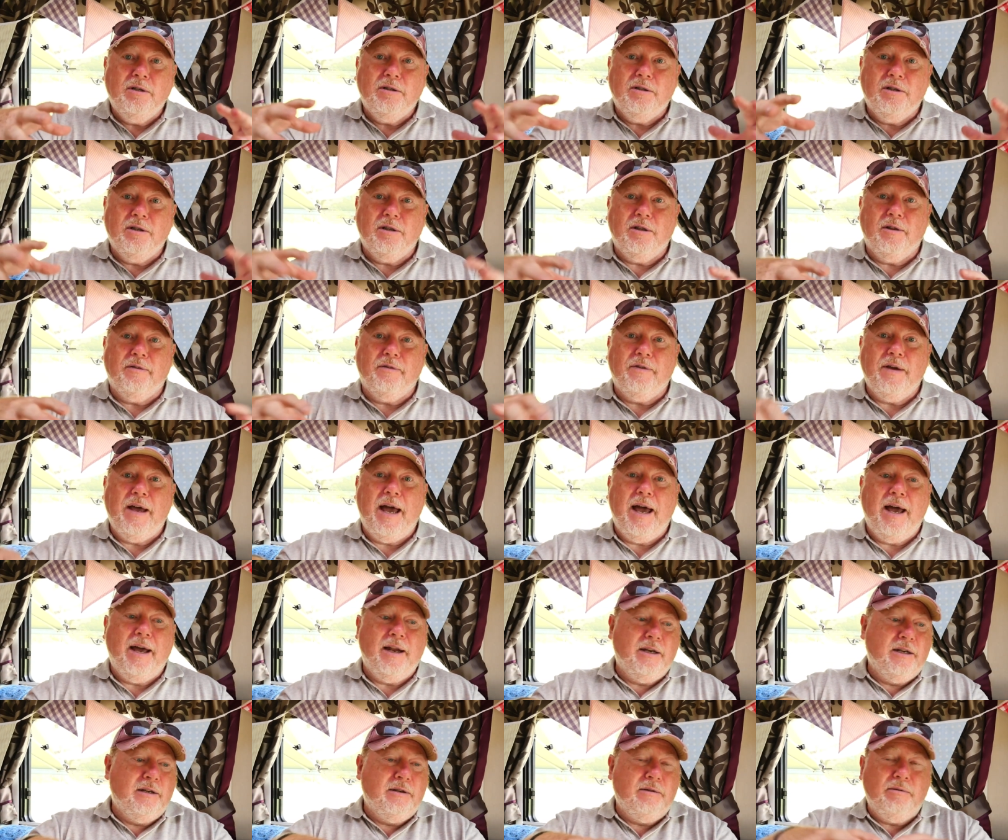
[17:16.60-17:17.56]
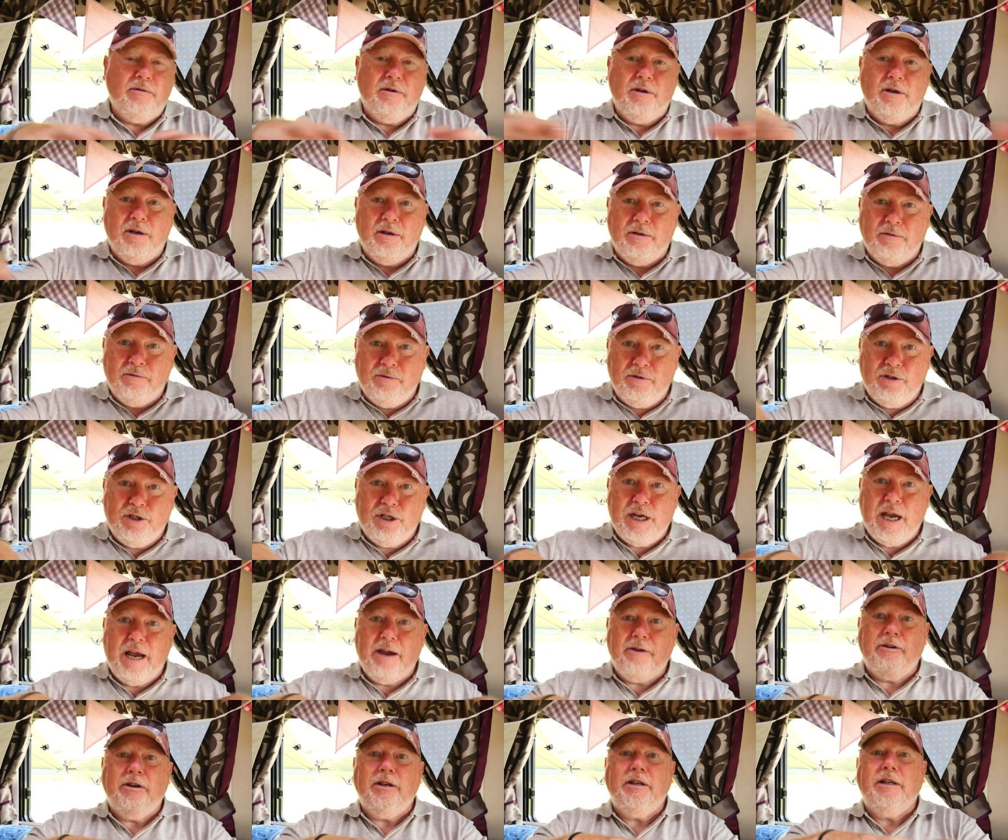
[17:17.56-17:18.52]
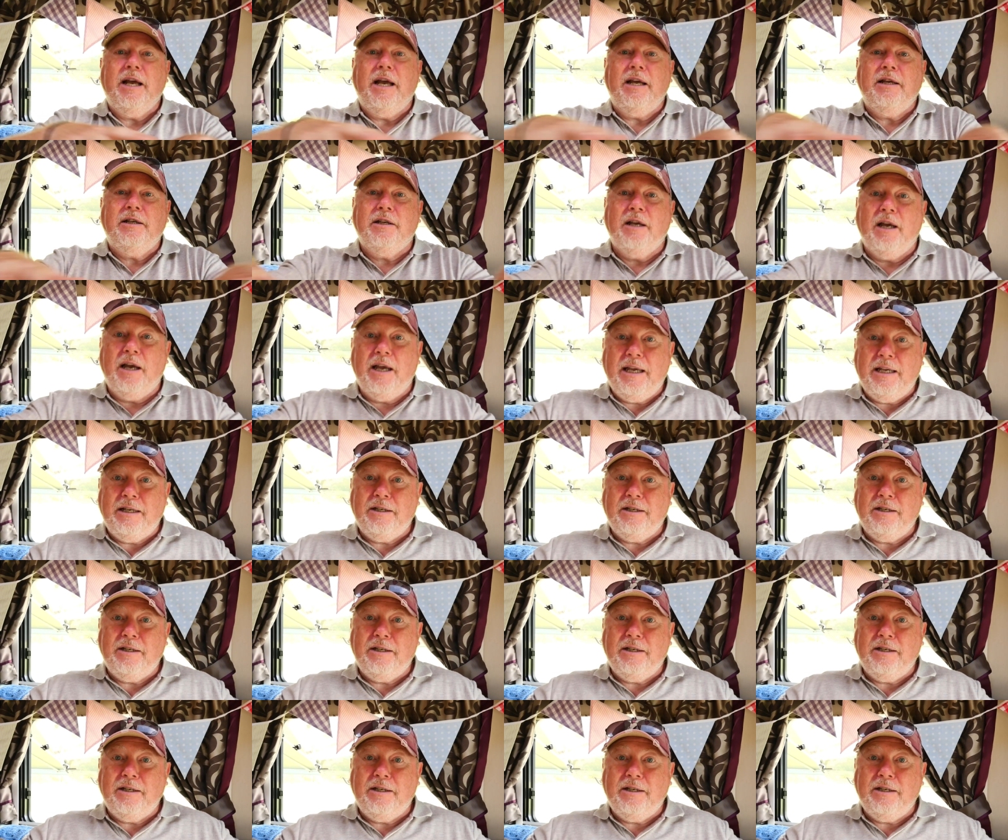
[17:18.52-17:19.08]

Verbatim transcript: to the van and, and sharing data